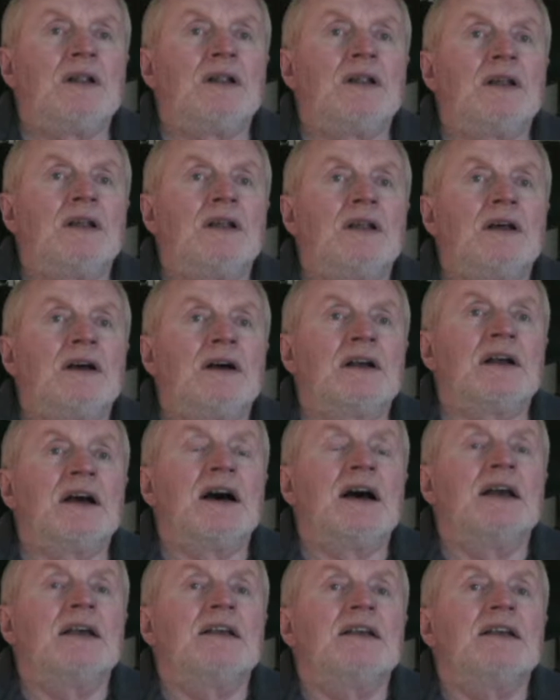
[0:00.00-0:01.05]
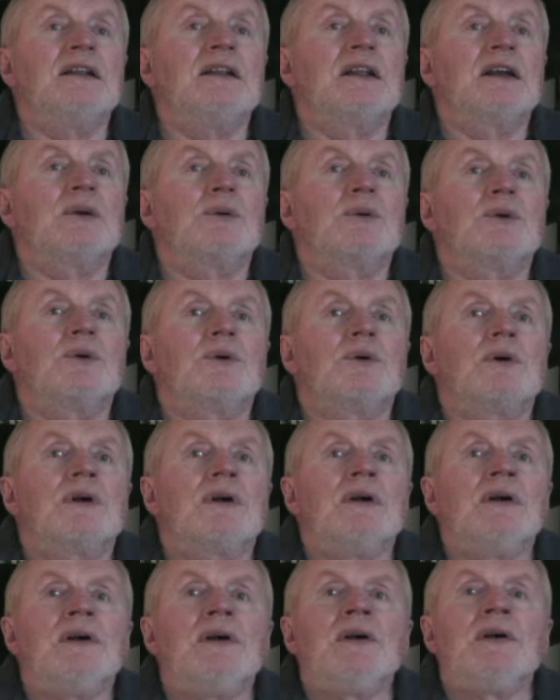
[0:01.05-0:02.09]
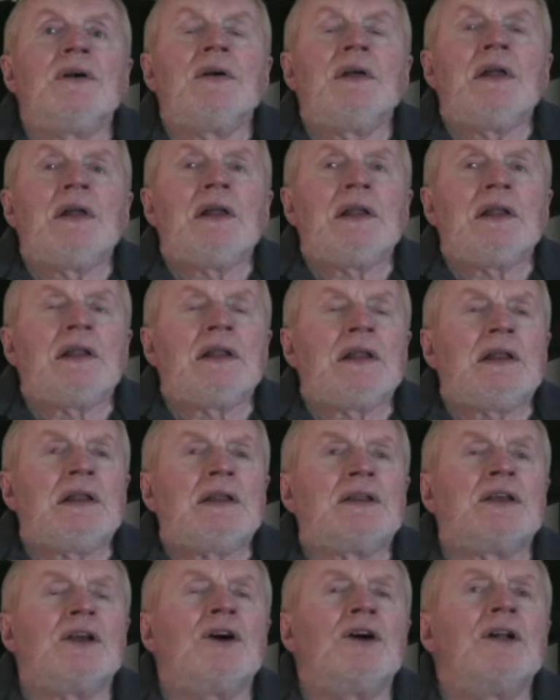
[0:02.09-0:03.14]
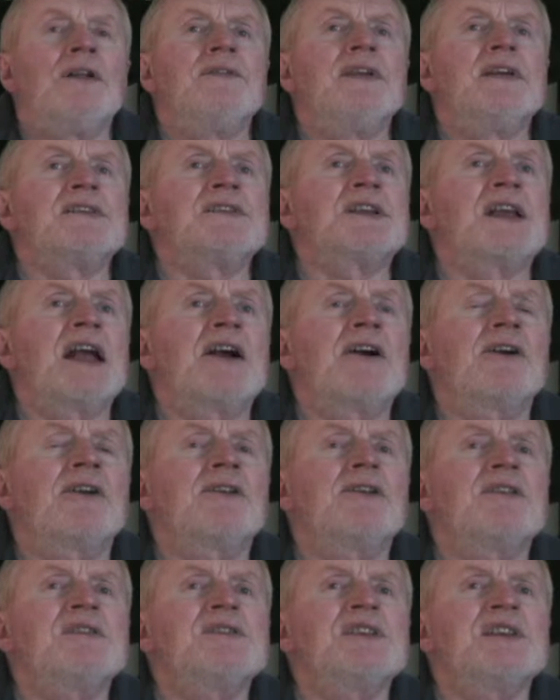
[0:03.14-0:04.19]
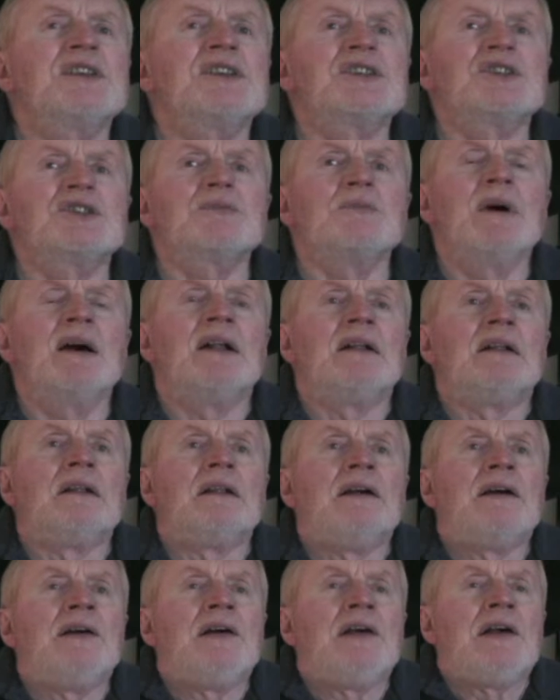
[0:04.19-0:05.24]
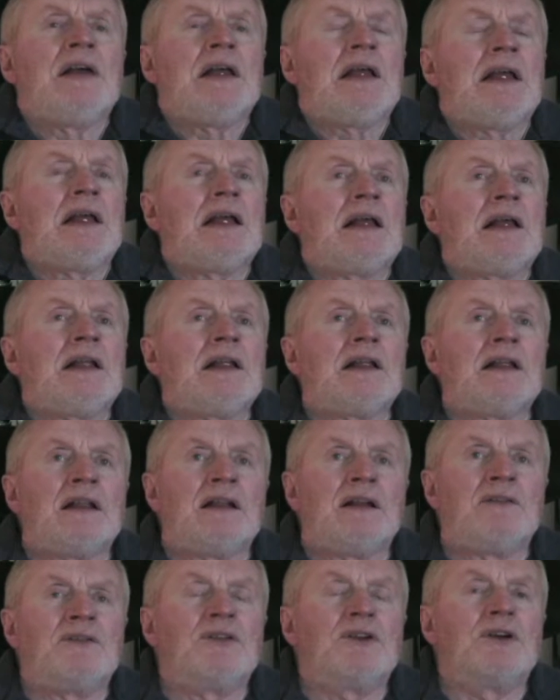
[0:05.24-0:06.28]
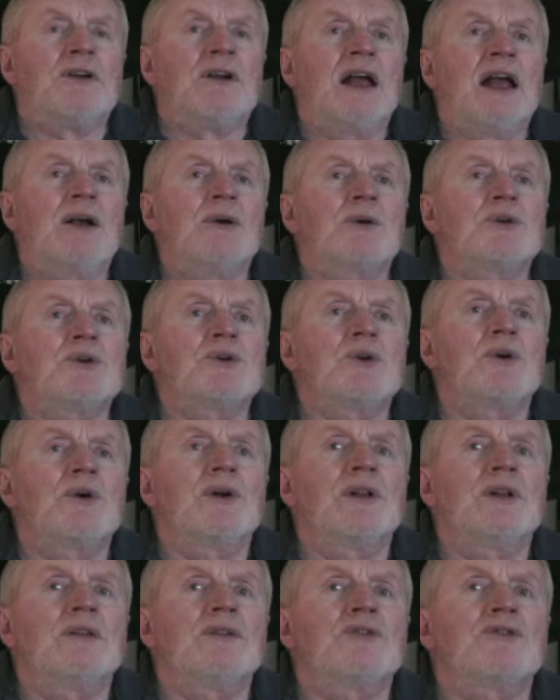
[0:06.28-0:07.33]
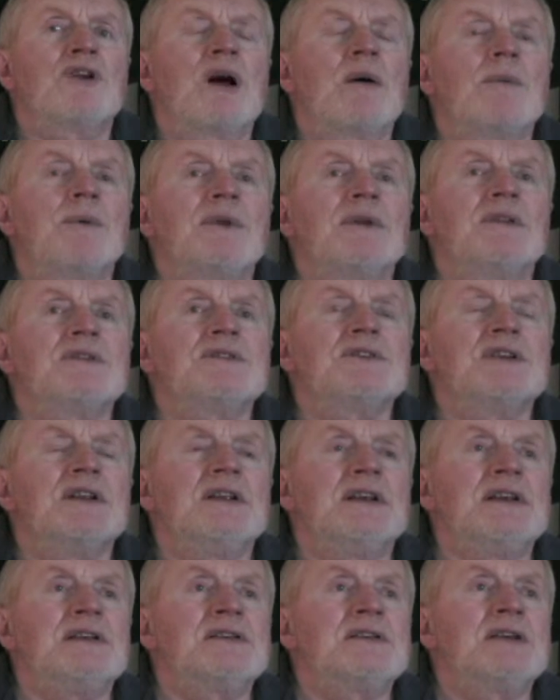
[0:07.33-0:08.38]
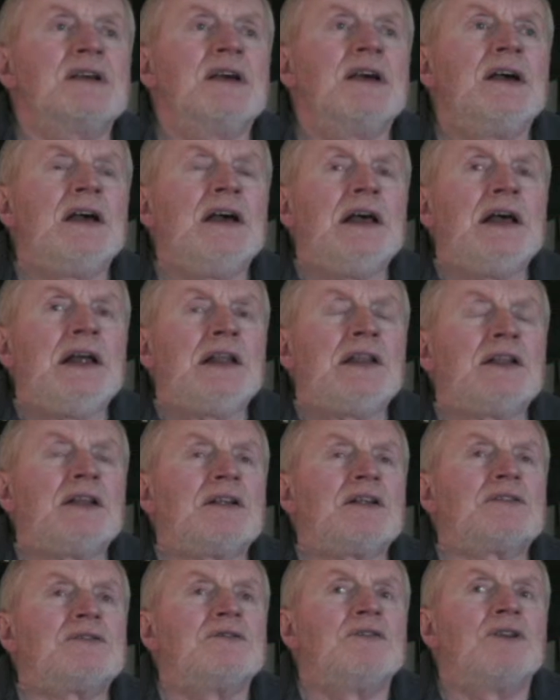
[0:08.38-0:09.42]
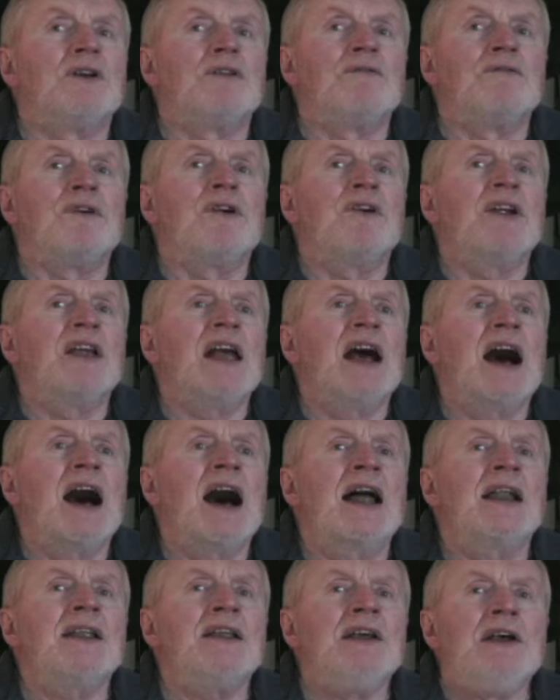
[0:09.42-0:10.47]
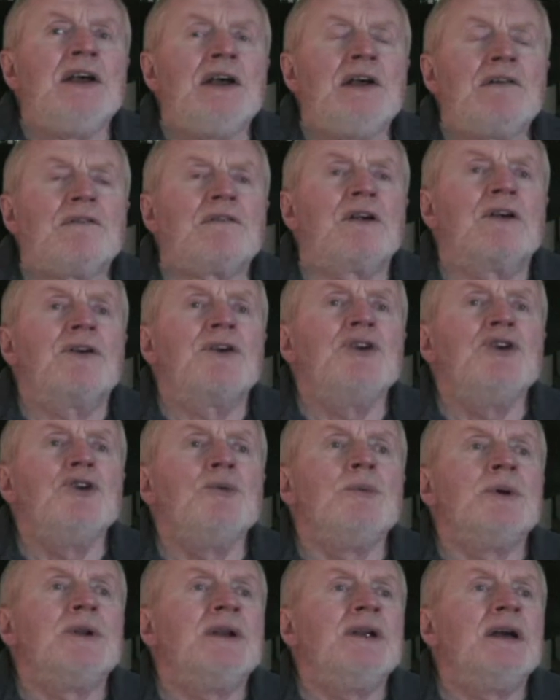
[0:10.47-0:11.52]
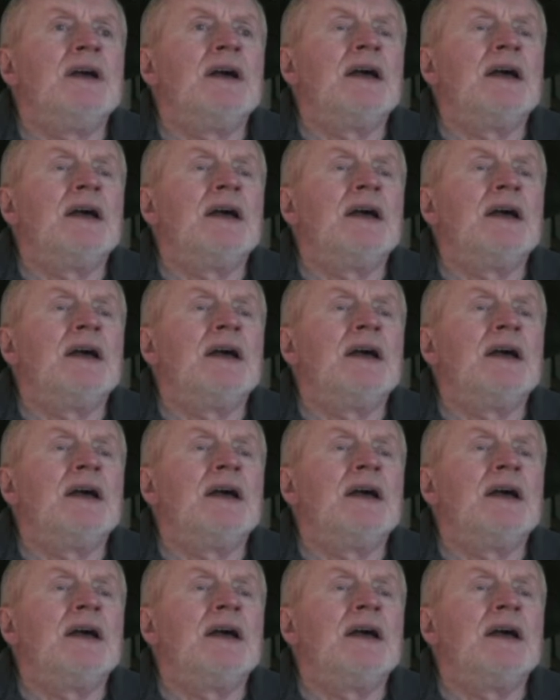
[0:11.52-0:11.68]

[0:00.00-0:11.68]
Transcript: and uh, Guayaquil, Ecuador, they all have this characteristic smell. If they're equatorial tropical cities, they're very hot, very humid,